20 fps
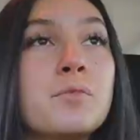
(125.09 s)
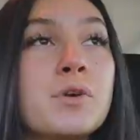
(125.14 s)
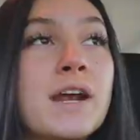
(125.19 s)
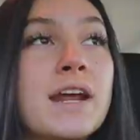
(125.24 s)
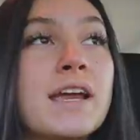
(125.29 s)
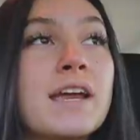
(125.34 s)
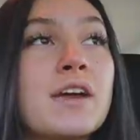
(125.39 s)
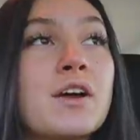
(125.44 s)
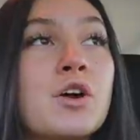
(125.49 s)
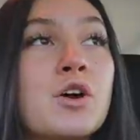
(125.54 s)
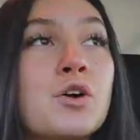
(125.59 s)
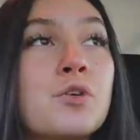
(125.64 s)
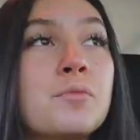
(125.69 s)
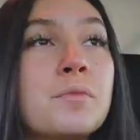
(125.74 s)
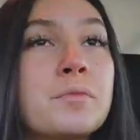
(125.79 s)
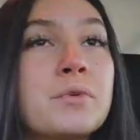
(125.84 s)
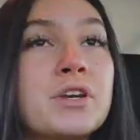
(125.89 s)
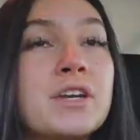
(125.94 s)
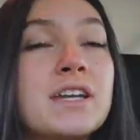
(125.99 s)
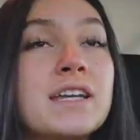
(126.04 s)
When I get
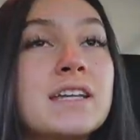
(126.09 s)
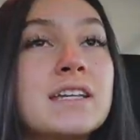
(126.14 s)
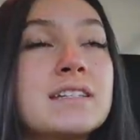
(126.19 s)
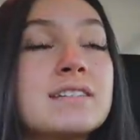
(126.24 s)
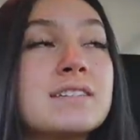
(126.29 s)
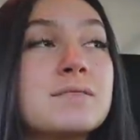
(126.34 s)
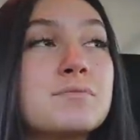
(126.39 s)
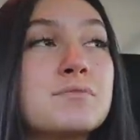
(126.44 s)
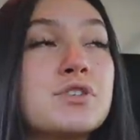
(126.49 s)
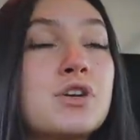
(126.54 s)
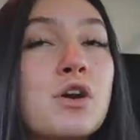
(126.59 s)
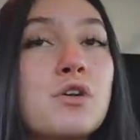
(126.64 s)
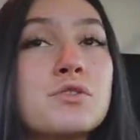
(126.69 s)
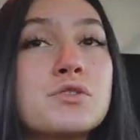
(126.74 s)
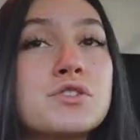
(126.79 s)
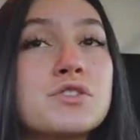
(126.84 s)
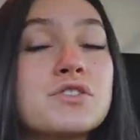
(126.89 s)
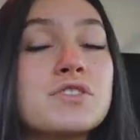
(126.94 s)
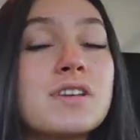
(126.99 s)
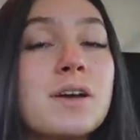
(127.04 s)
home, I'm gonna eat some
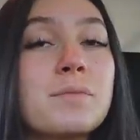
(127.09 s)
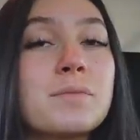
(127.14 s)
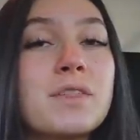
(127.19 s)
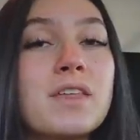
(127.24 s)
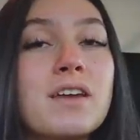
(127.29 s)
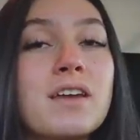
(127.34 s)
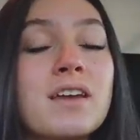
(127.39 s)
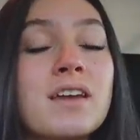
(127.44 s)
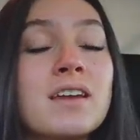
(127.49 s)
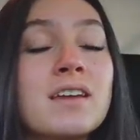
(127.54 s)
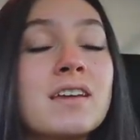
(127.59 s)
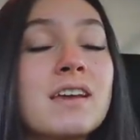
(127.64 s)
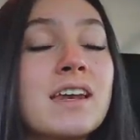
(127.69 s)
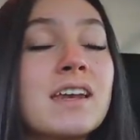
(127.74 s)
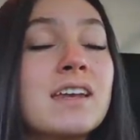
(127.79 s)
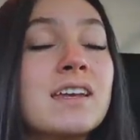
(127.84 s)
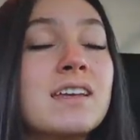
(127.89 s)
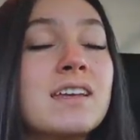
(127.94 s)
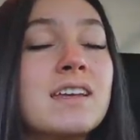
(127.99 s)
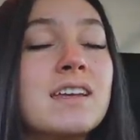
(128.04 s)
toast or something,
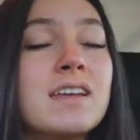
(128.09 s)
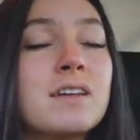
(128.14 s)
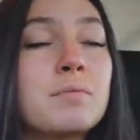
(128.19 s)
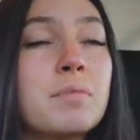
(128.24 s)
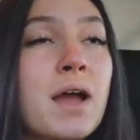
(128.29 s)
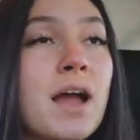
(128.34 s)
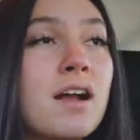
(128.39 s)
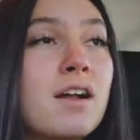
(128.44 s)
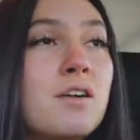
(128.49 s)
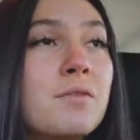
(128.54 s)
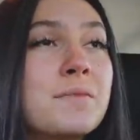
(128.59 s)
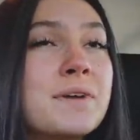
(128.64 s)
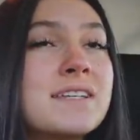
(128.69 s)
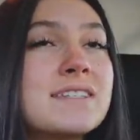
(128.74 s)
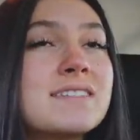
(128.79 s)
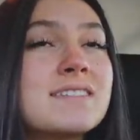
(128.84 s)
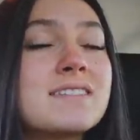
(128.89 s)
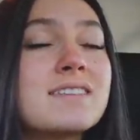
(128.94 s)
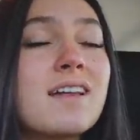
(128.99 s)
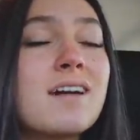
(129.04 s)
get a heating pack on
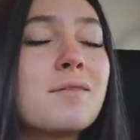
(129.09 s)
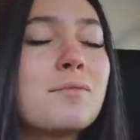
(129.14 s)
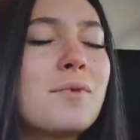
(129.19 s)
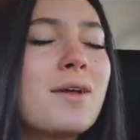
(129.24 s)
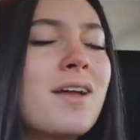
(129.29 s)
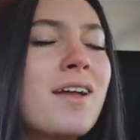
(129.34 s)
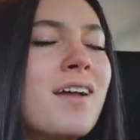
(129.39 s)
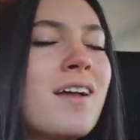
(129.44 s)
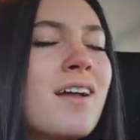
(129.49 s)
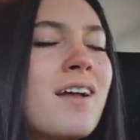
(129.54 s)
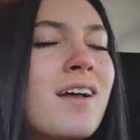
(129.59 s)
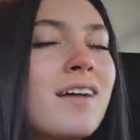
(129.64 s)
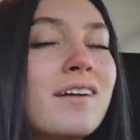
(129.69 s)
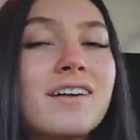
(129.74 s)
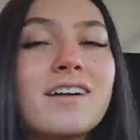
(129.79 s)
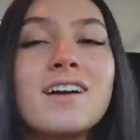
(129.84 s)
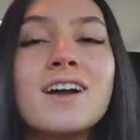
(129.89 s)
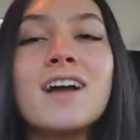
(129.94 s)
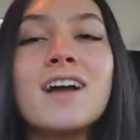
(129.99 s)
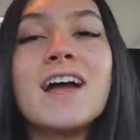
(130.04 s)
my stomach,
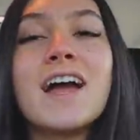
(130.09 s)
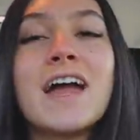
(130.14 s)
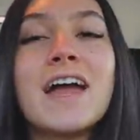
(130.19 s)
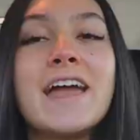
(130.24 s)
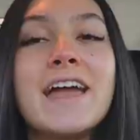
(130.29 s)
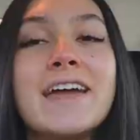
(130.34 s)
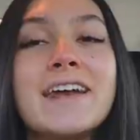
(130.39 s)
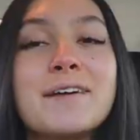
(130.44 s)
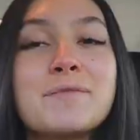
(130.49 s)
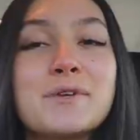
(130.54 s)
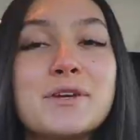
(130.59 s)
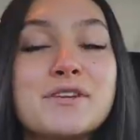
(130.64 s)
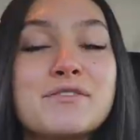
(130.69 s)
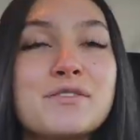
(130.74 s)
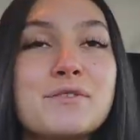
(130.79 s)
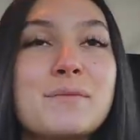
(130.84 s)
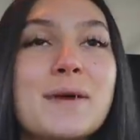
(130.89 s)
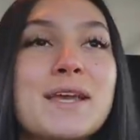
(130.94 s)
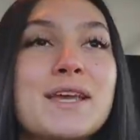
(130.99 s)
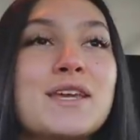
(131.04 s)
and I'm gonna
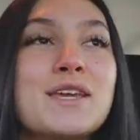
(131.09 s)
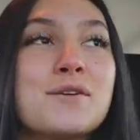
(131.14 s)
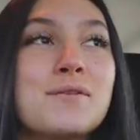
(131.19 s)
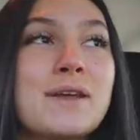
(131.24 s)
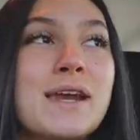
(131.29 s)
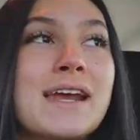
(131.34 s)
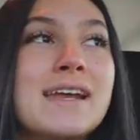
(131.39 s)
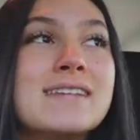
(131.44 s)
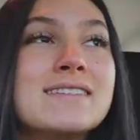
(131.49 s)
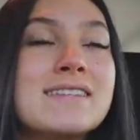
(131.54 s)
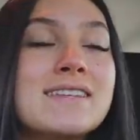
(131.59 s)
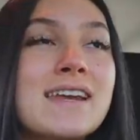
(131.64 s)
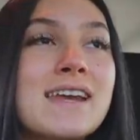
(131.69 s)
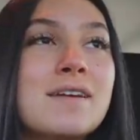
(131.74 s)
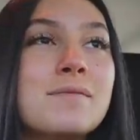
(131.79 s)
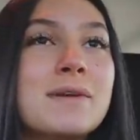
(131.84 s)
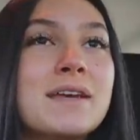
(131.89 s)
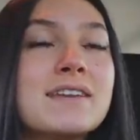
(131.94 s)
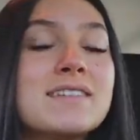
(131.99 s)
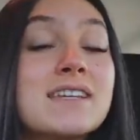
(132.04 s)
film my Q&A
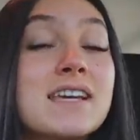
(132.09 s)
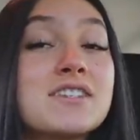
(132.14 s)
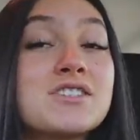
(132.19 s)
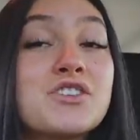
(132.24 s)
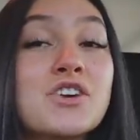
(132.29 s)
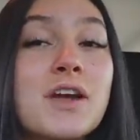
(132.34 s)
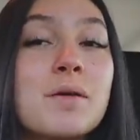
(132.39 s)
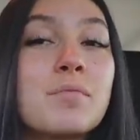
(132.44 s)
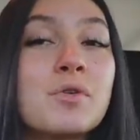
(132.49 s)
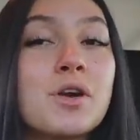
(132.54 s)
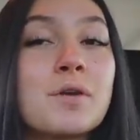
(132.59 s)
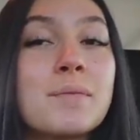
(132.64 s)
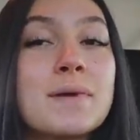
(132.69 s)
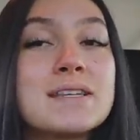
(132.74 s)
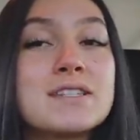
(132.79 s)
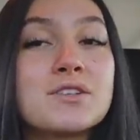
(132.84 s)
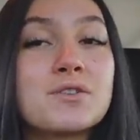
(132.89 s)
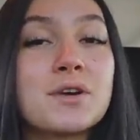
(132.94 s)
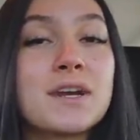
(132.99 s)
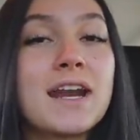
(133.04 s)
today, because yesterday I put on
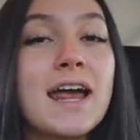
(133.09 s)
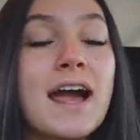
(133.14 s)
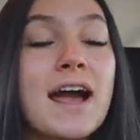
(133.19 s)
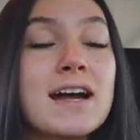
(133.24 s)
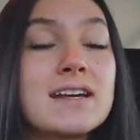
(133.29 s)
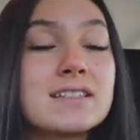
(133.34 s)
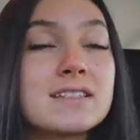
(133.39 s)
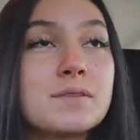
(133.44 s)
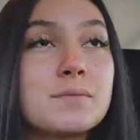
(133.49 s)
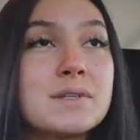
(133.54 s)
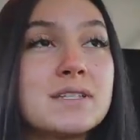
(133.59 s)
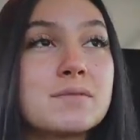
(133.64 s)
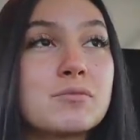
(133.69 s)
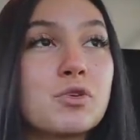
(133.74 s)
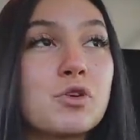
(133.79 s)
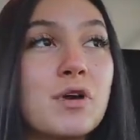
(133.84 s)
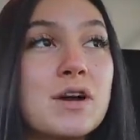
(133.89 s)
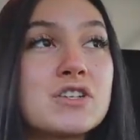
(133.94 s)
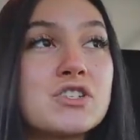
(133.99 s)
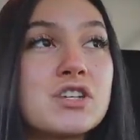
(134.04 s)
my story to ask me
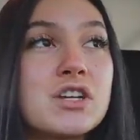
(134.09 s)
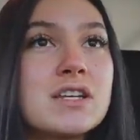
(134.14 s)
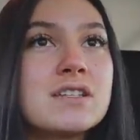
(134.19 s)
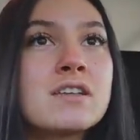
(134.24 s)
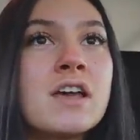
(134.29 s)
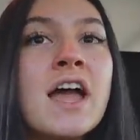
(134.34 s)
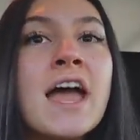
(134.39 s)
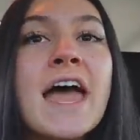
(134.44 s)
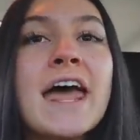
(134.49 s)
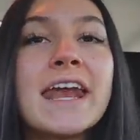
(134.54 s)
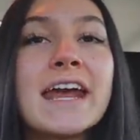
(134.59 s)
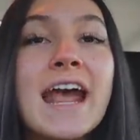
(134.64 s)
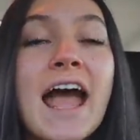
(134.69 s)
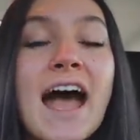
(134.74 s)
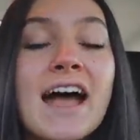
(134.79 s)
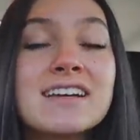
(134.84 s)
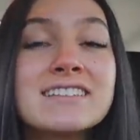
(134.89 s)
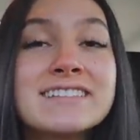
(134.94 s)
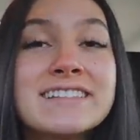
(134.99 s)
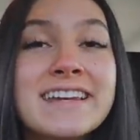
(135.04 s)
some questions, and I
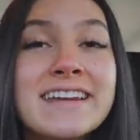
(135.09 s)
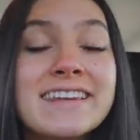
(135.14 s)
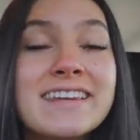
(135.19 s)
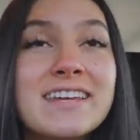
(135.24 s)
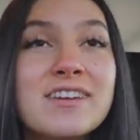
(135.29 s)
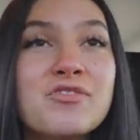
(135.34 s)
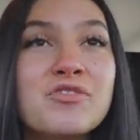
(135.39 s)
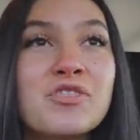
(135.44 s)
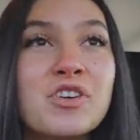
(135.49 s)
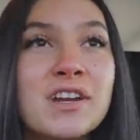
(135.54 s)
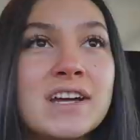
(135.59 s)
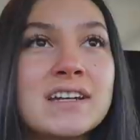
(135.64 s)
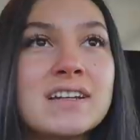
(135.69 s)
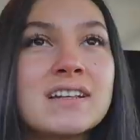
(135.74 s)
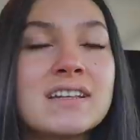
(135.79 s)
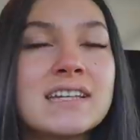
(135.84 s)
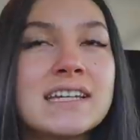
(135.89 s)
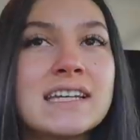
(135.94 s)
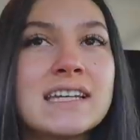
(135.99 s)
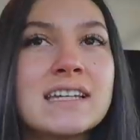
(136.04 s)
accidentally freaking
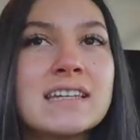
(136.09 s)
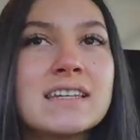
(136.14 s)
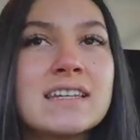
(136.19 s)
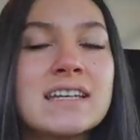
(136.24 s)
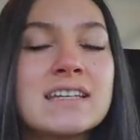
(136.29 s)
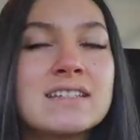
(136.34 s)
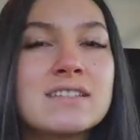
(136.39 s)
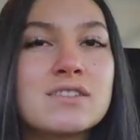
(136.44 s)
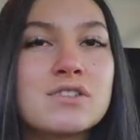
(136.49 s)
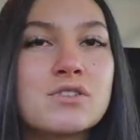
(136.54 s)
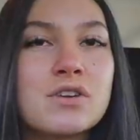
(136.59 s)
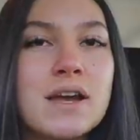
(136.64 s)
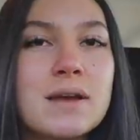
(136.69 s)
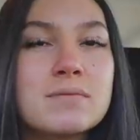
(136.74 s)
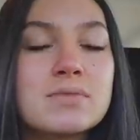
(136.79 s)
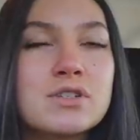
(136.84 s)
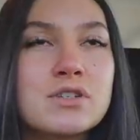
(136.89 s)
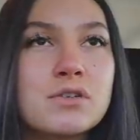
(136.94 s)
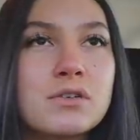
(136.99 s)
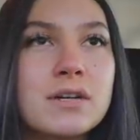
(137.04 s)
deleted the
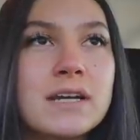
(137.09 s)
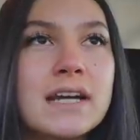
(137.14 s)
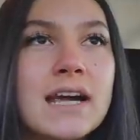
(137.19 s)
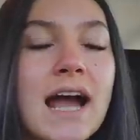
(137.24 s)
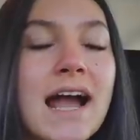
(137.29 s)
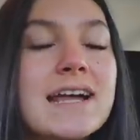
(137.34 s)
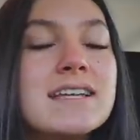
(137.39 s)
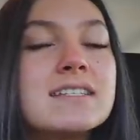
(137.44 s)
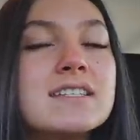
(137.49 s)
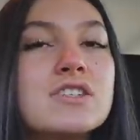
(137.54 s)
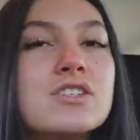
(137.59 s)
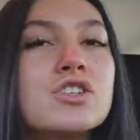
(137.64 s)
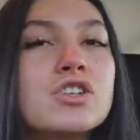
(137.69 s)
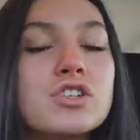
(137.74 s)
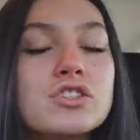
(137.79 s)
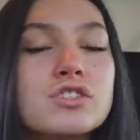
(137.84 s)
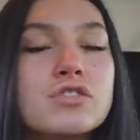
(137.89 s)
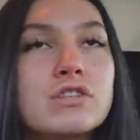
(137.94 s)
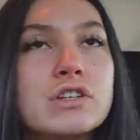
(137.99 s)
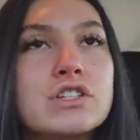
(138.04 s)
Instagram story. I
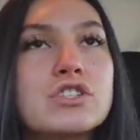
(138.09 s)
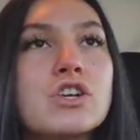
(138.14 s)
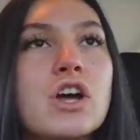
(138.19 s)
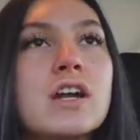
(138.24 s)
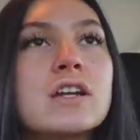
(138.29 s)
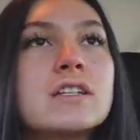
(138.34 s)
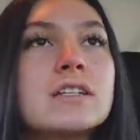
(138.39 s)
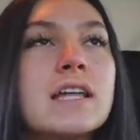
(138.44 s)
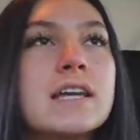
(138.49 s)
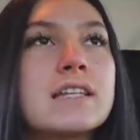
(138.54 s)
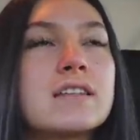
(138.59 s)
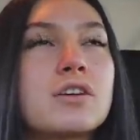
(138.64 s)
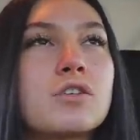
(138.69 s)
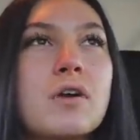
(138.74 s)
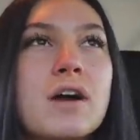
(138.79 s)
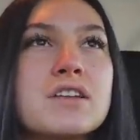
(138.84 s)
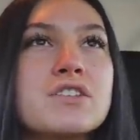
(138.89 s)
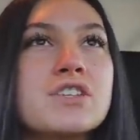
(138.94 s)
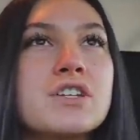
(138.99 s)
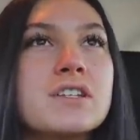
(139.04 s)
took a screenshot of like the
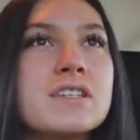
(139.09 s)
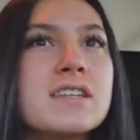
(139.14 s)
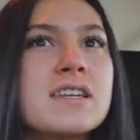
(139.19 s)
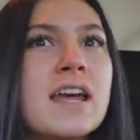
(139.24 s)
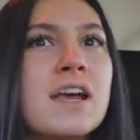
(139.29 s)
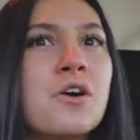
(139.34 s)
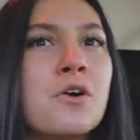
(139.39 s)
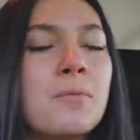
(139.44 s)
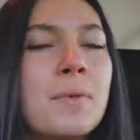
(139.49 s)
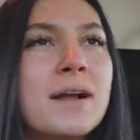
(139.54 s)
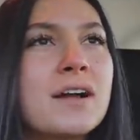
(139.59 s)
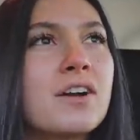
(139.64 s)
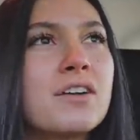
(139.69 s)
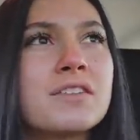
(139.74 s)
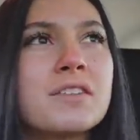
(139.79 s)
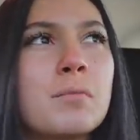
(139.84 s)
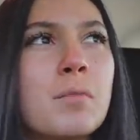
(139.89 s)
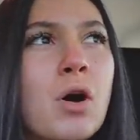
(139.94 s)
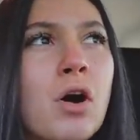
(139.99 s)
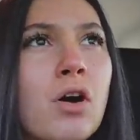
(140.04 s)
questions, and I hope I
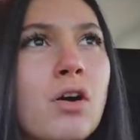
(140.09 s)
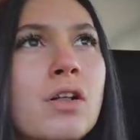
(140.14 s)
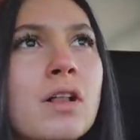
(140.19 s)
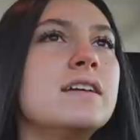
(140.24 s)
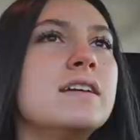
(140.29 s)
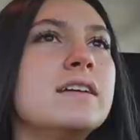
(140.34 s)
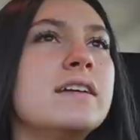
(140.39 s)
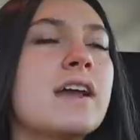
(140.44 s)
got them all.